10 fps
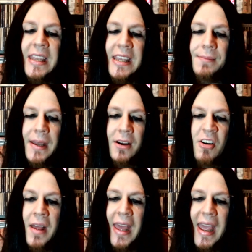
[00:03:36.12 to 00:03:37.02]

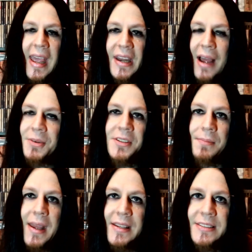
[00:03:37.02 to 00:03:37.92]
email, and I was
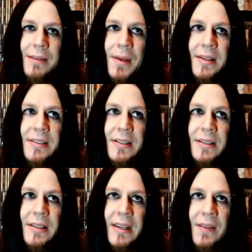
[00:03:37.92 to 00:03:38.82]
amazed. They
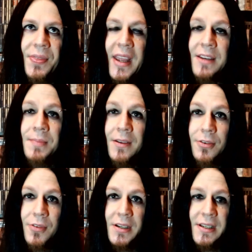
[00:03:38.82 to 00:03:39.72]
basically thanked me
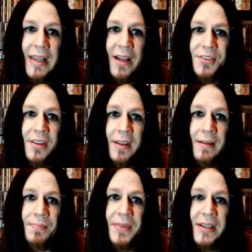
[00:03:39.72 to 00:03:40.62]
for reaching out to
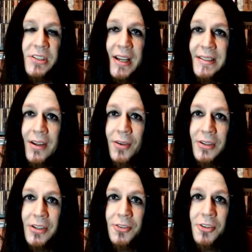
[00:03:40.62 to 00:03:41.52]
them. They checked out our
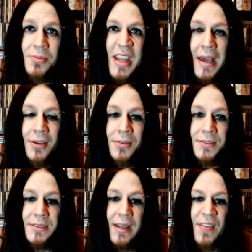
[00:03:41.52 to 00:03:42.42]
YouTube channel
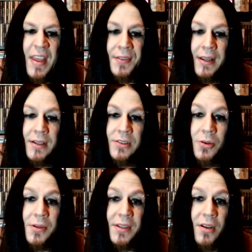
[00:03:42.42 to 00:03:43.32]
and said that they
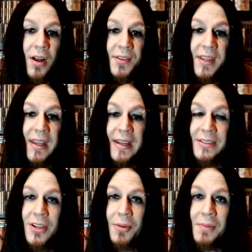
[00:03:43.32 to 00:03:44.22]
enjoyed the content
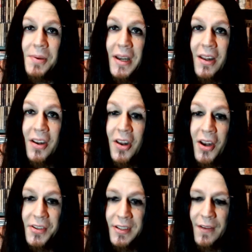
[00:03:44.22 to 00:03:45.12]
and saw we put out a
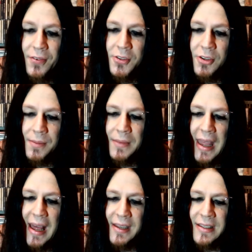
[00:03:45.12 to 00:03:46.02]
lot of stuff for
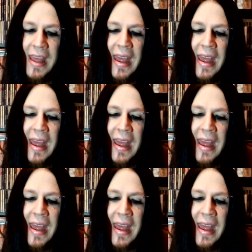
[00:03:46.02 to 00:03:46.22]
Dreamcast,